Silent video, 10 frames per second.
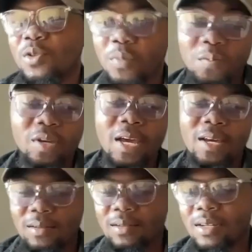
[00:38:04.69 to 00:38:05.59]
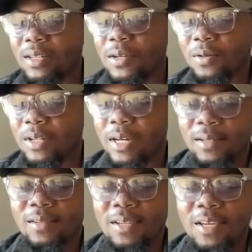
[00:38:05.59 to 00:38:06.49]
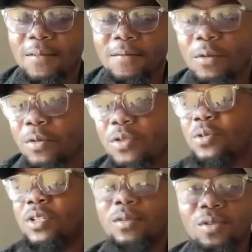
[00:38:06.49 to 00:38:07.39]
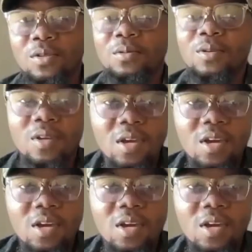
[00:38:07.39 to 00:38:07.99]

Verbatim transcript: so people can click on that if they want to reach out to you.